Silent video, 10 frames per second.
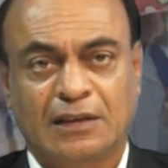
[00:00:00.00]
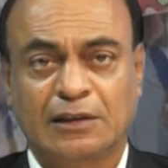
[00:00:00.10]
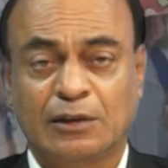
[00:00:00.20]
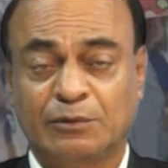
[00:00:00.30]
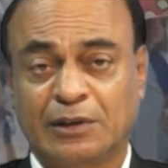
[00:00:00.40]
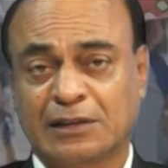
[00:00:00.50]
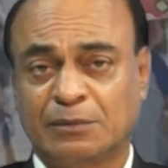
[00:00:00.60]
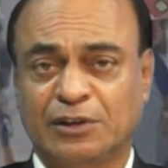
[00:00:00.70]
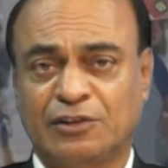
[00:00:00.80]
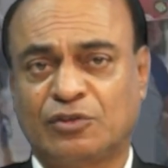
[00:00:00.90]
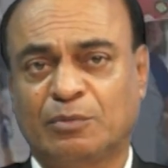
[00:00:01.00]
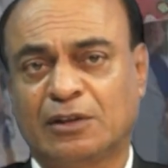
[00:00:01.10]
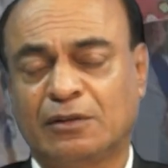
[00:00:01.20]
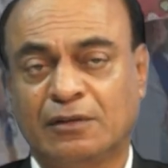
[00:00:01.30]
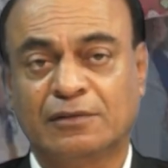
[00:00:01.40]
Hello and welcome to It's
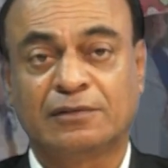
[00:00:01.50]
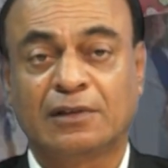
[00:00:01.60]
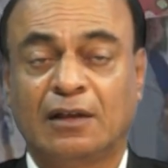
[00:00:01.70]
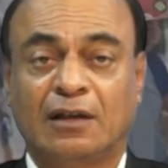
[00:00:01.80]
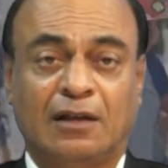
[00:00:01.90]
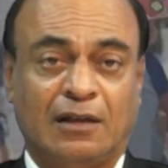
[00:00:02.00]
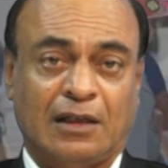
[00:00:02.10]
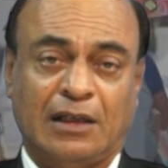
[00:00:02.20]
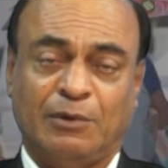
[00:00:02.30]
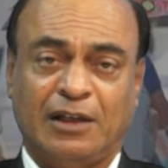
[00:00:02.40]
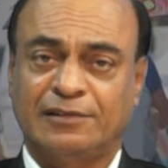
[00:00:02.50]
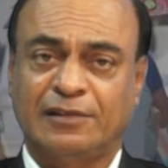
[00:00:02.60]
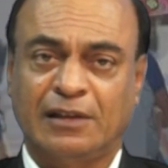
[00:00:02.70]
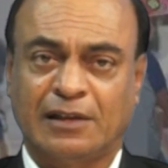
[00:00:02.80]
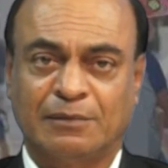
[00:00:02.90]
Tomorrow News. I'm R.
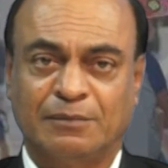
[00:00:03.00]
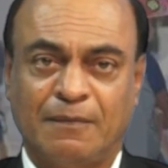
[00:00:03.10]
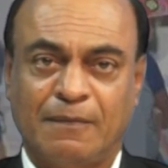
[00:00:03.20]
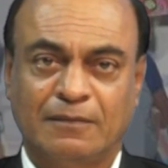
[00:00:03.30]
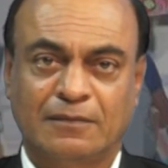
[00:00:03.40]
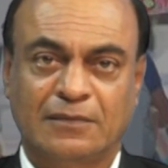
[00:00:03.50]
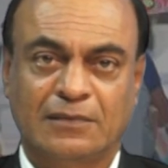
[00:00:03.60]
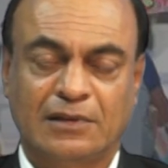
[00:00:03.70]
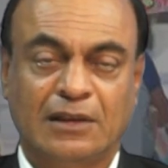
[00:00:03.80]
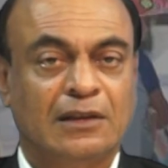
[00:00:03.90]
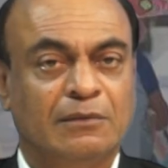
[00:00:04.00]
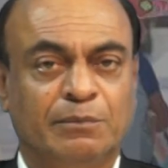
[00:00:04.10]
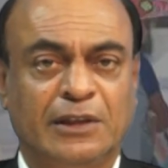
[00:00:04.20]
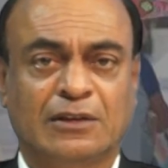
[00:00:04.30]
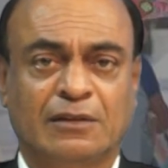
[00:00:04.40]
Sriram.
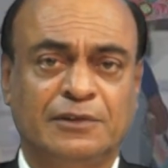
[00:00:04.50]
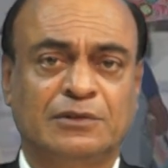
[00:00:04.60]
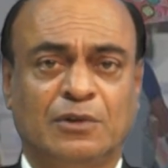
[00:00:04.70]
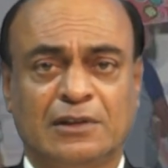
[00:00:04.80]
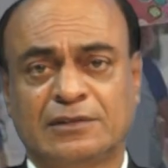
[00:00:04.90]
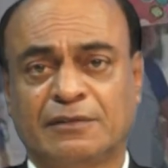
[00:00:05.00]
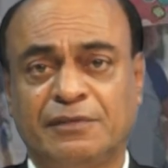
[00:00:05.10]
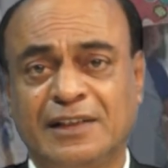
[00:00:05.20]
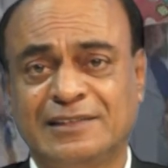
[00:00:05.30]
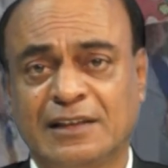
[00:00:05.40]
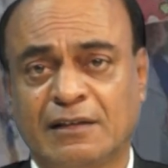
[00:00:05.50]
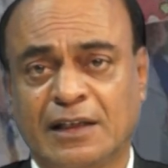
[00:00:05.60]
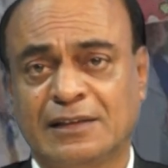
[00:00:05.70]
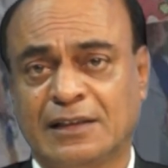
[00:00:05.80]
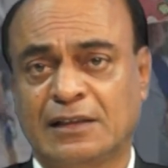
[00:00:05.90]
Met Office warns of freezing
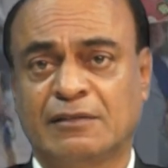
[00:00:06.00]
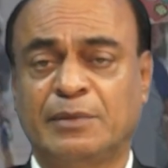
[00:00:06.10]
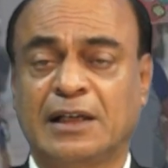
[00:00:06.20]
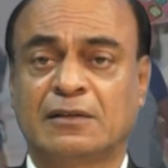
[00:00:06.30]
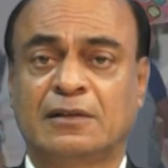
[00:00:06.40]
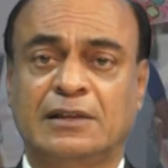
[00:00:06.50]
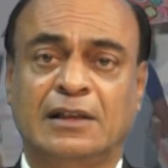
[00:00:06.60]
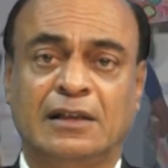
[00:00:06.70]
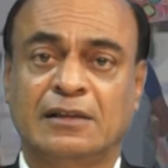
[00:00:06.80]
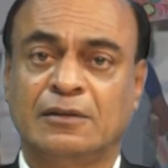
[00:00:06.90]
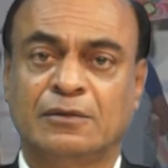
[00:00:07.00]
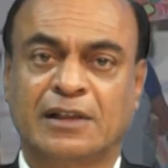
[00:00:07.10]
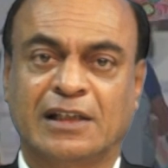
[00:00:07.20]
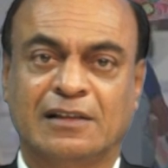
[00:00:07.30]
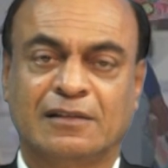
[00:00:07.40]
rain ahead of bank holiday in
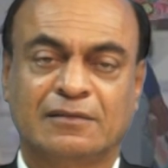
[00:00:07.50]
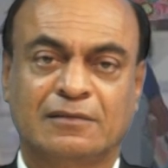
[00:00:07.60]
UK.